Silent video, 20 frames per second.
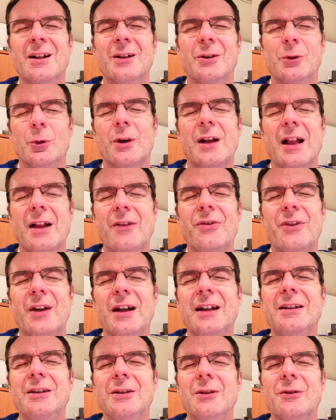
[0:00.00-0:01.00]
Lord, I
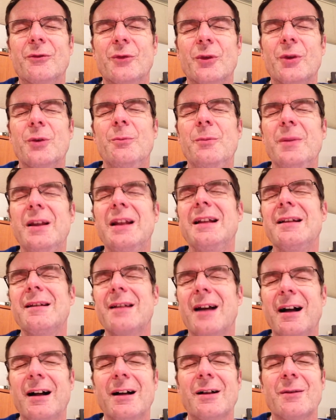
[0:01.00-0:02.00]
thank You for the many
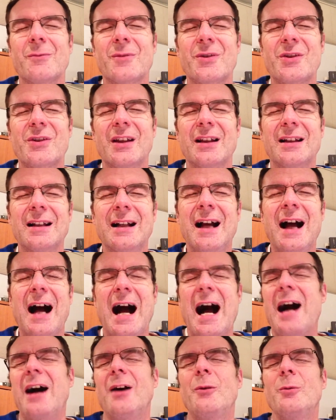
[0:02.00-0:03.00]
times that
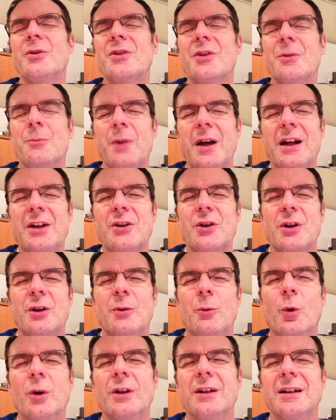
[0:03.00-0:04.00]
I was impatient
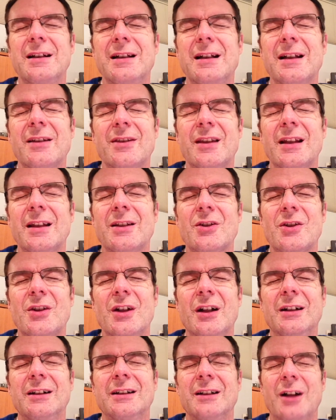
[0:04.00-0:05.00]
and wanted to get things
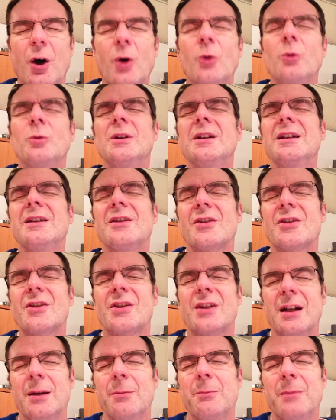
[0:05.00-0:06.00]
done, only to
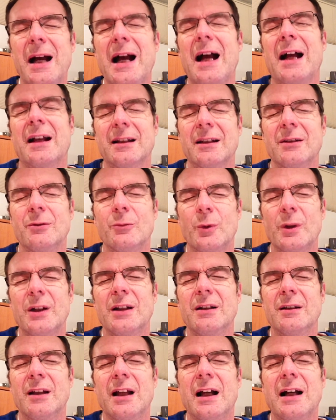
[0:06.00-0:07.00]
step back and
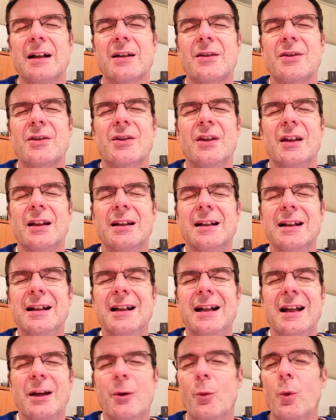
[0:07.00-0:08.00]
realize that
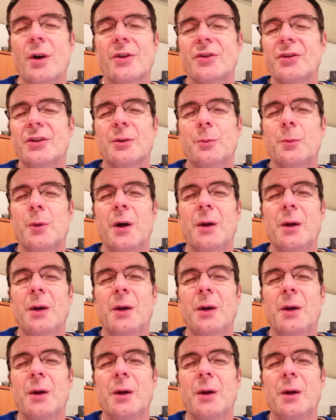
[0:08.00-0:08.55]
it wasn't the